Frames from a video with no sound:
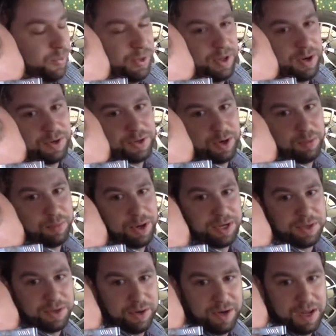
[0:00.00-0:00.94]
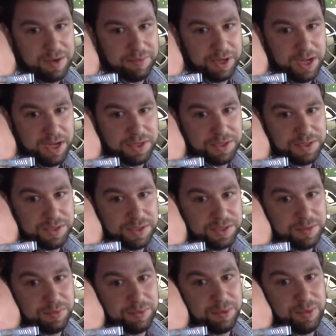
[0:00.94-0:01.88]
with our turn-by-turn -turn navigation
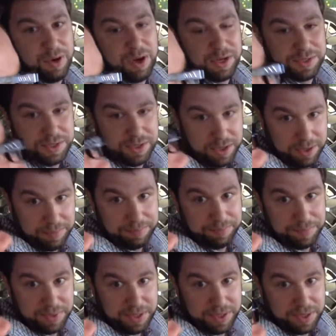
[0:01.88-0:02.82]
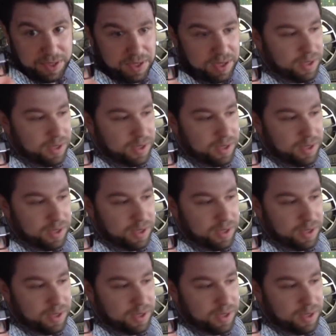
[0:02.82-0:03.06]
system through OnStar. Okay.